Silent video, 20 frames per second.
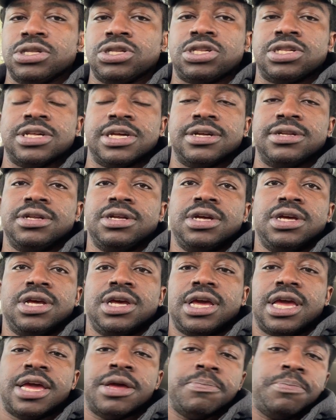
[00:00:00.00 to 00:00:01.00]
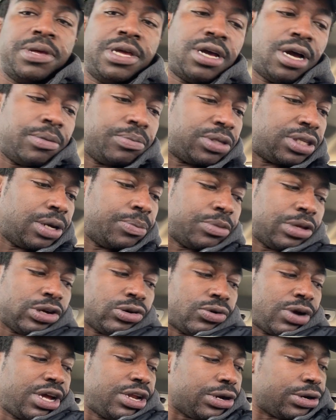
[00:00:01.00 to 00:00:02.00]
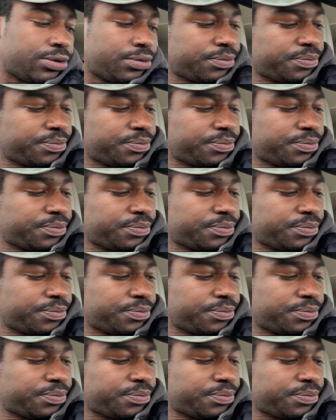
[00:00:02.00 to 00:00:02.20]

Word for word: shit and become something greater.